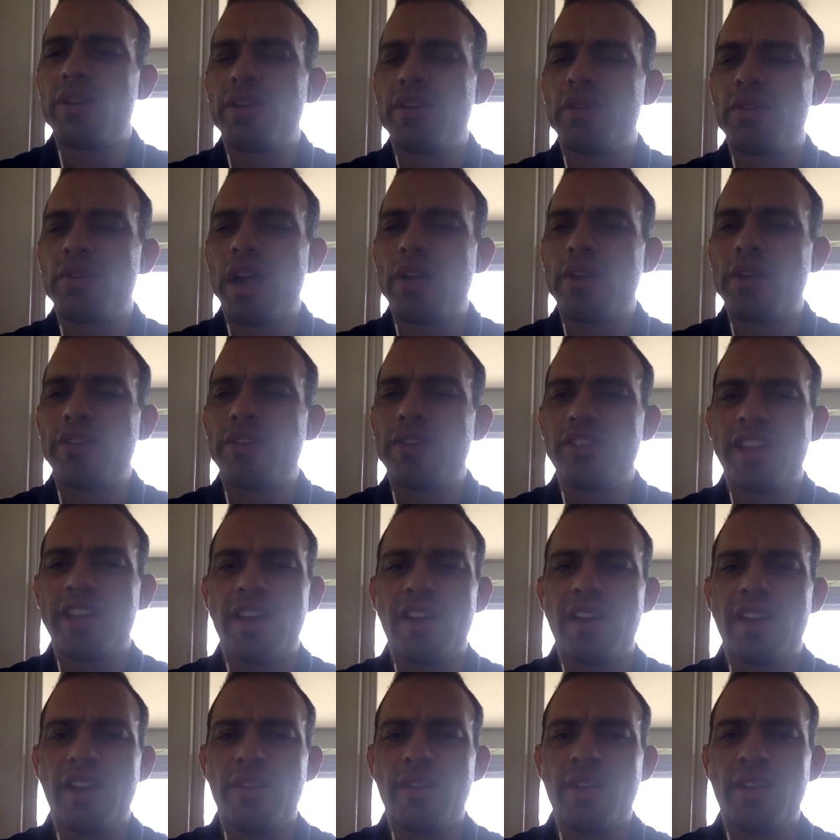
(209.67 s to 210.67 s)
of the routers
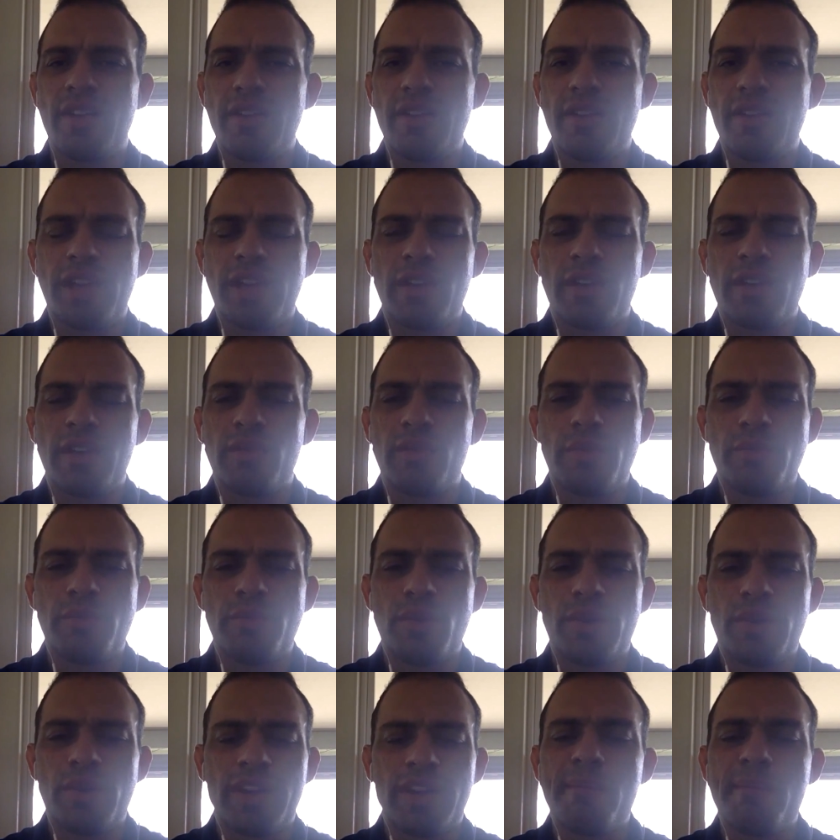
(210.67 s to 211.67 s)
again? It's like
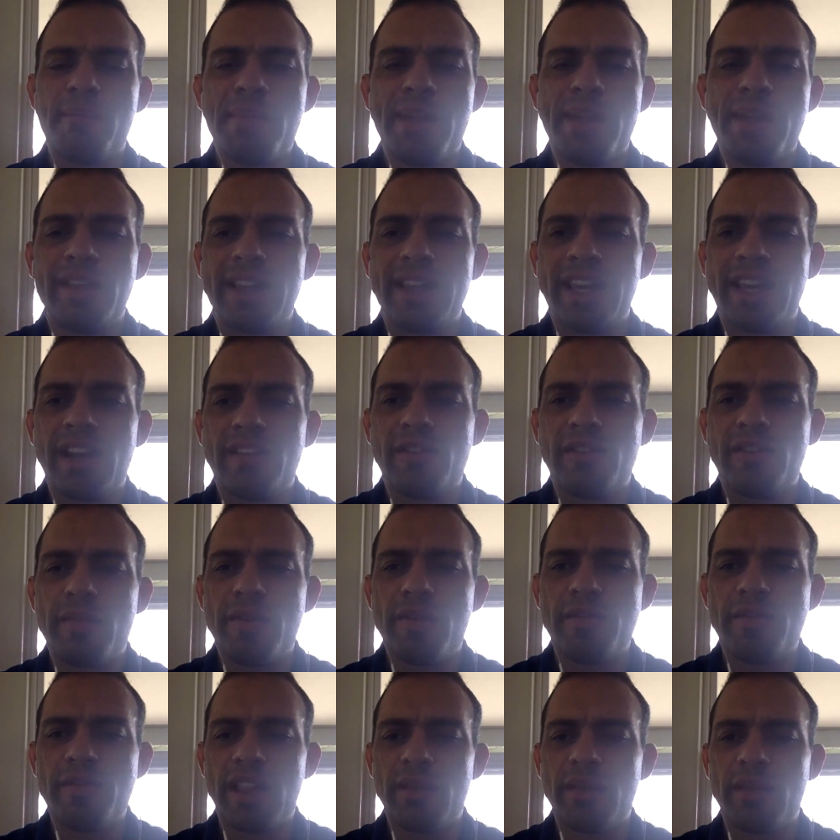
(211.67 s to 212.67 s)
reported like 1 million of them
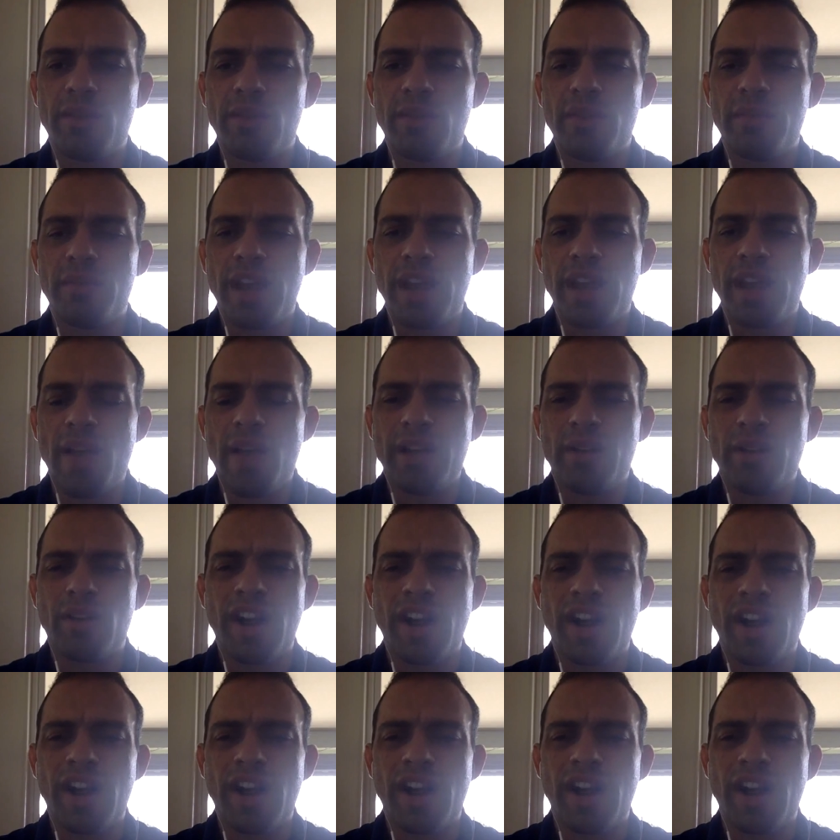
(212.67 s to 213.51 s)
available, but how many were